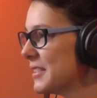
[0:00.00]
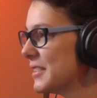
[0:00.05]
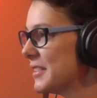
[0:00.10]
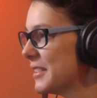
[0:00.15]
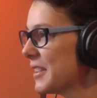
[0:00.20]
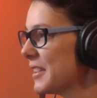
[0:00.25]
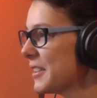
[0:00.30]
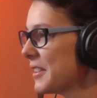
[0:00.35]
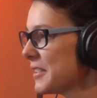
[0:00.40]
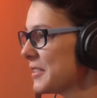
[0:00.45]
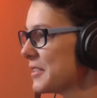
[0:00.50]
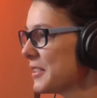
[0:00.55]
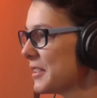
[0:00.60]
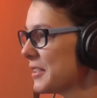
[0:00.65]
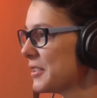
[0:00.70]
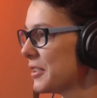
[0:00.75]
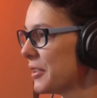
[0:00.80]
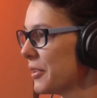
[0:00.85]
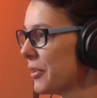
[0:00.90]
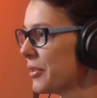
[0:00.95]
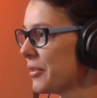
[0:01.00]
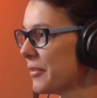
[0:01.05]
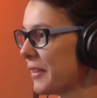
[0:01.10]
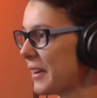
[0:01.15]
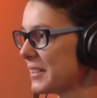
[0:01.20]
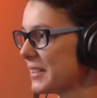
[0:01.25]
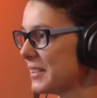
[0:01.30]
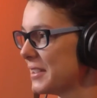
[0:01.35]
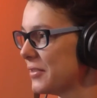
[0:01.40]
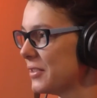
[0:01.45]
Yeah, that's a lot of
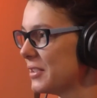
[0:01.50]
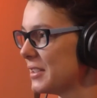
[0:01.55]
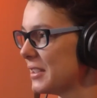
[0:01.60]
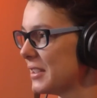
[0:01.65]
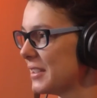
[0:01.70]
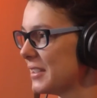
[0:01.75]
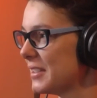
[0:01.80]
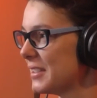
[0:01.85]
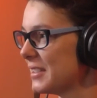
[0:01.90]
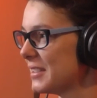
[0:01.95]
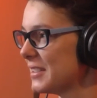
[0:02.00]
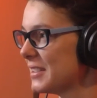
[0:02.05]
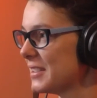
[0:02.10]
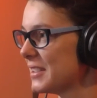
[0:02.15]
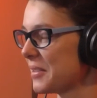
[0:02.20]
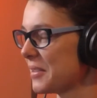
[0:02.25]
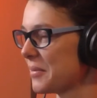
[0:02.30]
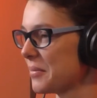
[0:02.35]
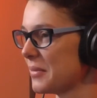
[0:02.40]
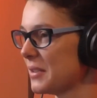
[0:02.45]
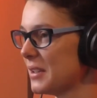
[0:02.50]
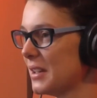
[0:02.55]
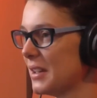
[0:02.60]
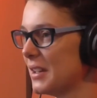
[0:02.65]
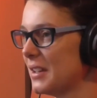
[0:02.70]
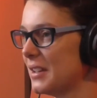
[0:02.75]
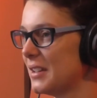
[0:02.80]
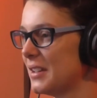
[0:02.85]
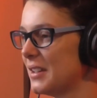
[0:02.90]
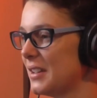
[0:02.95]
activity. It's and
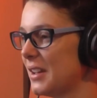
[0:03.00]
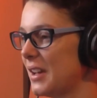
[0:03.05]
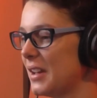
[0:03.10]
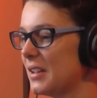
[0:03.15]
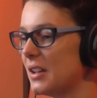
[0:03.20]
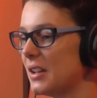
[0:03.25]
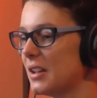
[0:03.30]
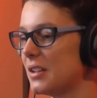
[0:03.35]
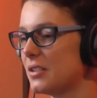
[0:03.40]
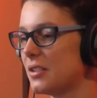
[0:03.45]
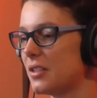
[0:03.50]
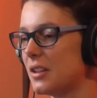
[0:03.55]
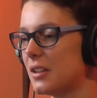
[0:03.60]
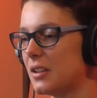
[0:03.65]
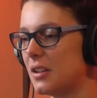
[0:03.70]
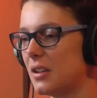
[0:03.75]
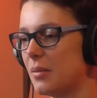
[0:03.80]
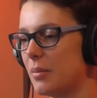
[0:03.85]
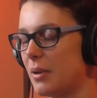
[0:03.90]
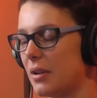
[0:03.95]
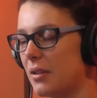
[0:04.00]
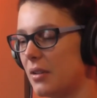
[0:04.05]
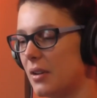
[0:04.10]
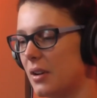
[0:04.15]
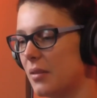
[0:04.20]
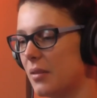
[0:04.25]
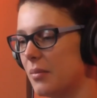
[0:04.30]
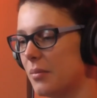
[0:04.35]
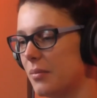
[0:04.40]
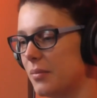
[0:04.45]
thinking about
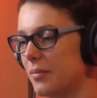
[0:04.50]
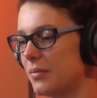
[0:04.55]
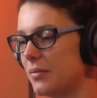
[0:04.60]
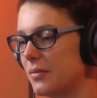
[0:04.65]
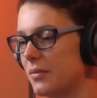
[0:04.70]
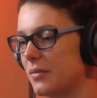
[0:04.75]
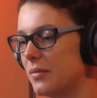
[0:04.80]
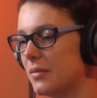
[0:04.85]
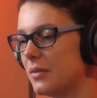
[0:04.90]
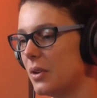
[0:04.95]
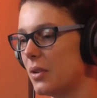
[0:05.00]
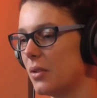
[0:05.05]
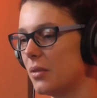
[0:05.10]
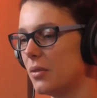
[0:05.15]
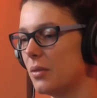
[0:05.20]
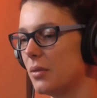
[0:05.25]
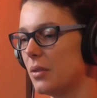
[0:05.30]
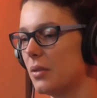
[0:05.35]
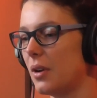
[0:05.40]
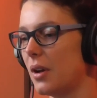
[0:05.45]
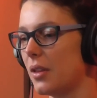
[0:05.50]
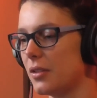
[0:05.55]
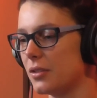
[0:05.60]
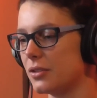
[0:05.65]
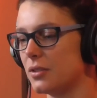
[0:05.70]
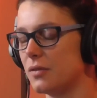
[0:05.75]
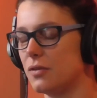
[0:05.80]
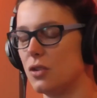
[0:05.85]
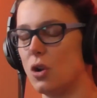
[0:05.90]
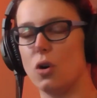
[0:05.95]
other
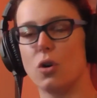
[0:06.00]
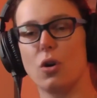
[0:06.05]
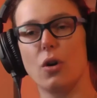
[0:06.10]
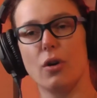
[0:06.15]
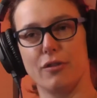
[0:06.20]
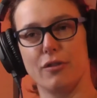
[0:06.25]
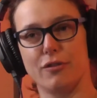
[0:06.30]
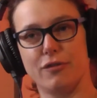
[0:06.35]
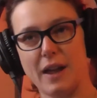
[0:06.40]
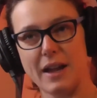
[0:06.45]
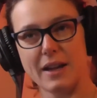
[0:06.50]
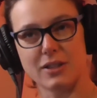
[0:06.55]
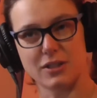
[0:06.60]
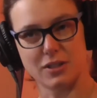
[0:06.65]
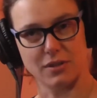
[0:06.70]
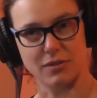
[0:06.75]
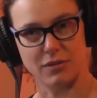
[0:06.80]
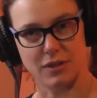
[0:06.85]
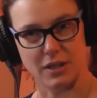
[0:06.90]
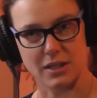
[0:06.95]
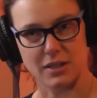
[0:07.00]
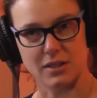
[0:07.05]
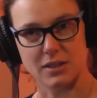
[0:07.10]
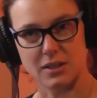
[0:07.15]
sort of knock-on effects of these